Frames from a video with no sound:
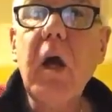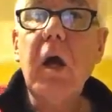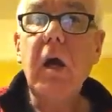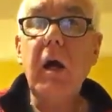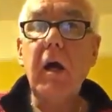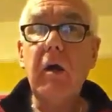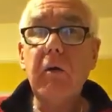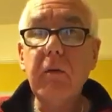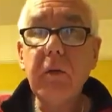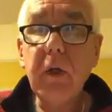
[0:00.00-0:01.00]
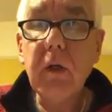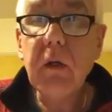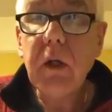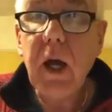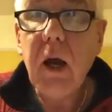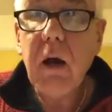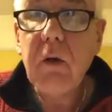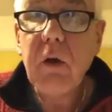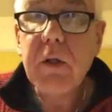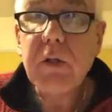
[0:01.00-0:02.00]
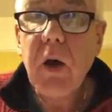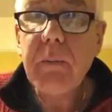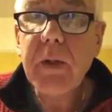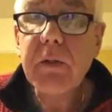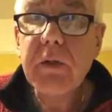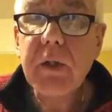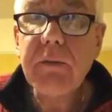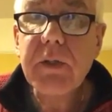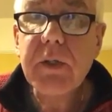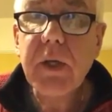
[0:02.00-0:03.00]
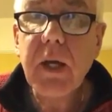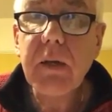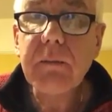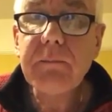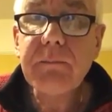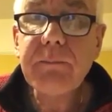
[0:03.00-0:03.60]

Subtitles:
there. Yeah, I've got you, Simon. Just give us a second.